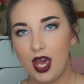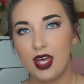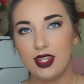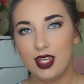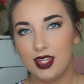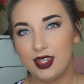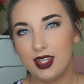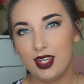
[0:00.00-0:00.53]
And
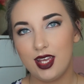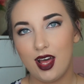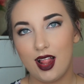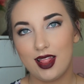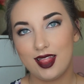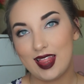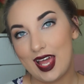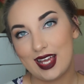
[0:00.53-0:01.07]
then the
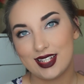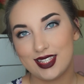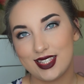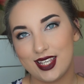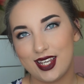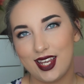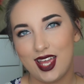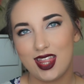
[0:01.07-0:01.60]
last
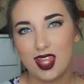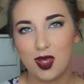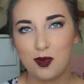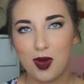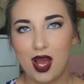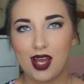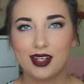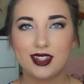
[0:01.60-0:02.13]
thing in the
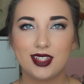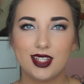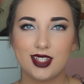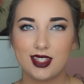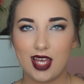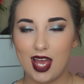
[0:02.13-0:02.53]
box is